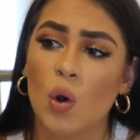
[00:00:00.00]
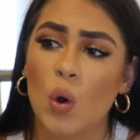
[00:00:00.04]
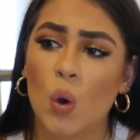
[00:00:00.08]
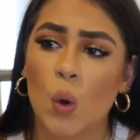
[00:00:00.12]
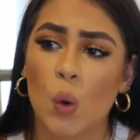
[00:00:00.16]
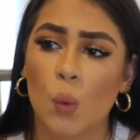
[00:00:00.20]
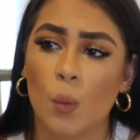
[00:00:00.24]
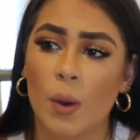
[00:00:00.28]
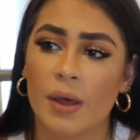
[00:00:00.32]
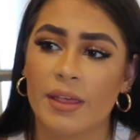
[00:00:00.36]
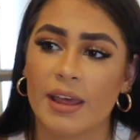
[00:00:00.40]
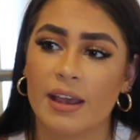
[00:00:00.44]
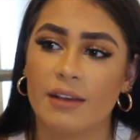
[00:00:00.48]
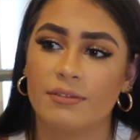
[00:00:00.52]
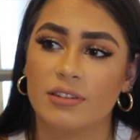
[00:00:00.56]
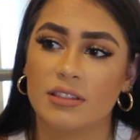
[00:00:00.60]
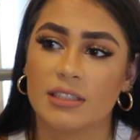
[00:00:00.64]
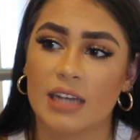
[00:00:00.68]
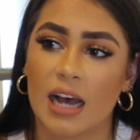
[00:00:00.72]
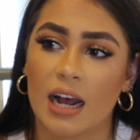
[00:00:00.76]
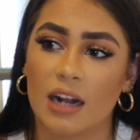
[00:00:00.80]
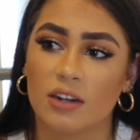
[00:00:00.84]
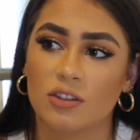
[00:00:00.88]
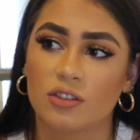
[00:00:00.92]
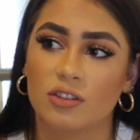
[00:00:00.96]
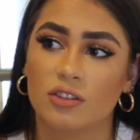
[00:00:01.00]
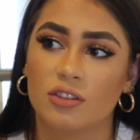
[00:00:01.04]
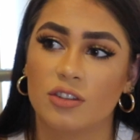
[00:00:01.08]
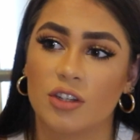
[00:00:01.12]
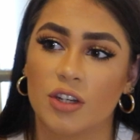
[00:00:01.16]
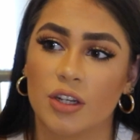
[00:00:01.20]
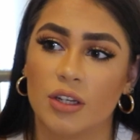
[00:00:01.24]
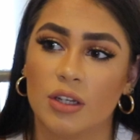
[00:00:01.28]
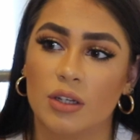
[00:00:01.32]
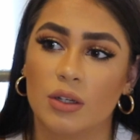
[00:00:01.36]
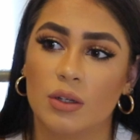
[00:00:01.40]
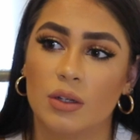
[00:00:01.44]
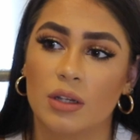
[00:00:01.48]
or where they've attached
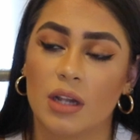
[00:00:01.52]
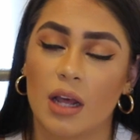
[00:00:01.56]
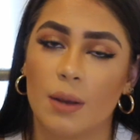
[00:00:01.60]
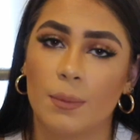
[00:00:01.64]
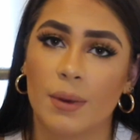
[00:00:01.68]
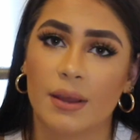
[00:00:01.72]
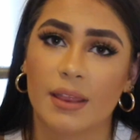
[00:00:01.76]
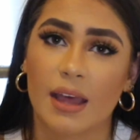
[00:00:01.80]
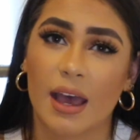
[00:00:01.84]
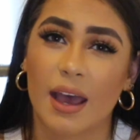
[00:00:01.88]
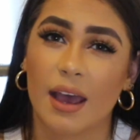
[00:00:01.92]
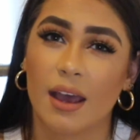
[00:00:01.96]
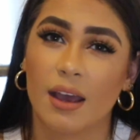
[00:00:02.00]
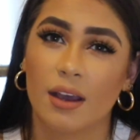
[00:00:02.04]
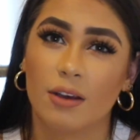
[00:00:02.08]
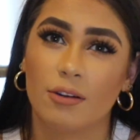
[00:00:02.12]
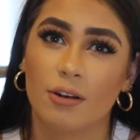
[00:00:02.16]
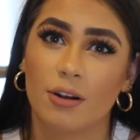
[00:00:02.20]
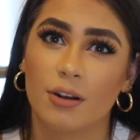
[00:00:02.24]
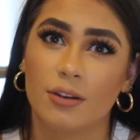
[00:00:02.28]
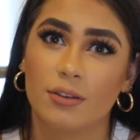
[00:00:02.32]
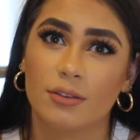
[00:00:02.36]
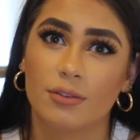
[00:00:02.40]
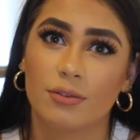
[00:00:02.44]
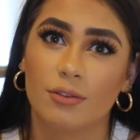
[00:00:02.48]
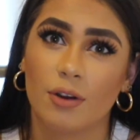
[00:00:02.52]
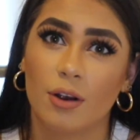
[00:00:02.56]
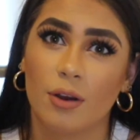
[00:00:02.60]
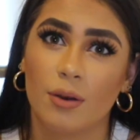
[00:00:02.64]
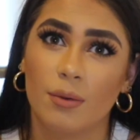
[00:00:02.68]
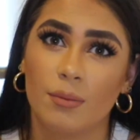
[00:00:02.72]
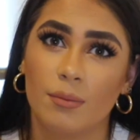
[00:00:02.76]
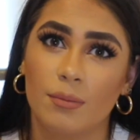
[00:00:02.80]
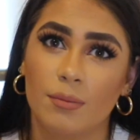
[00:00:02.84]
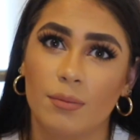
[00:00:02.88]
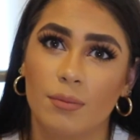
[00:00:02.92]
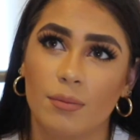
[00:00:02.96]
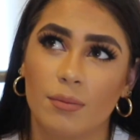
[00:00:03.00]
to like where the hair grows
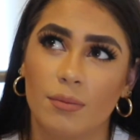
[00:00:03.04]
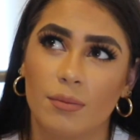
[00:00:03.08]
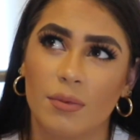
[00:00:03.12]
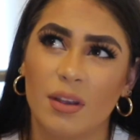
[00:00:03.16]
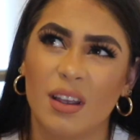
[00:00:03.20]
from.